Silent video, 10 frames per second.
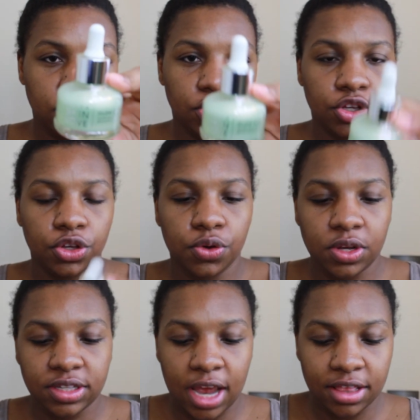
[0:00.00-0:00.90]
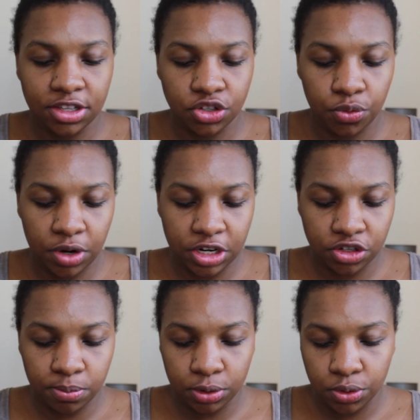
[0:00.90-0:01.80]
It's cute. It's got this
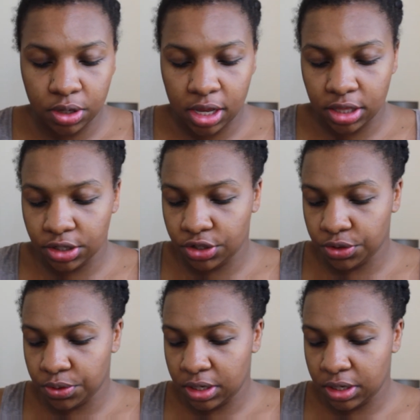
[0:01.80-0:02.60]
greenish blue color to